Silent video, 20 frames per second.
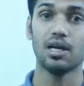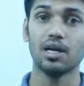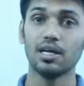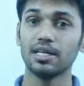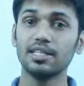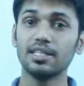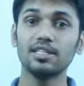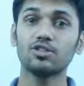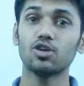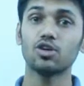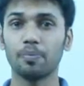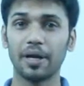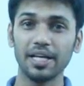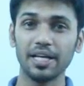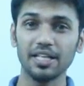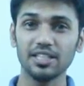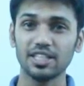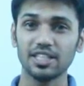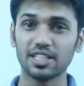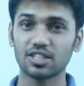Each
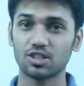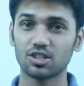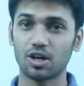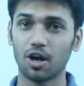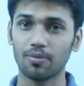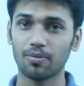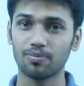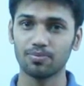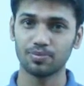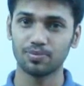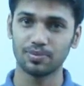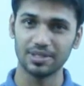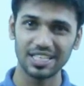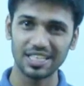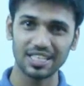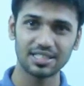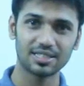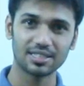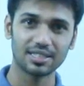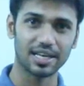pages of
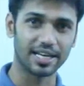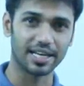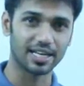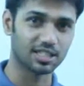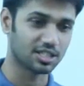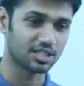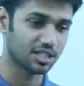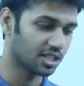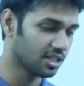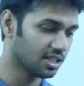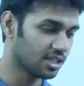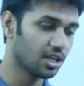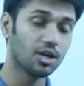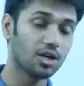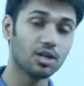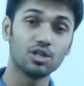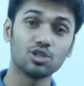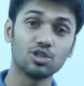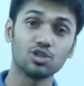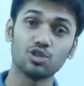this lecture
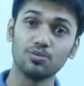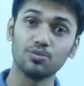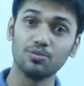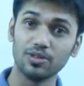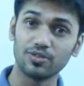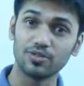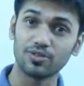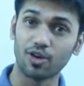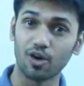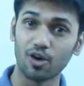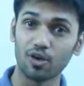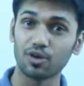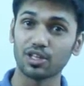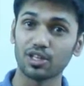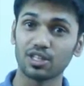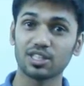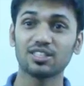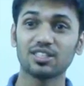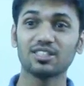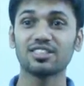should be following
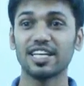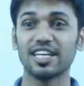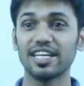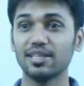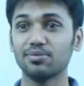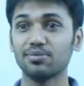the same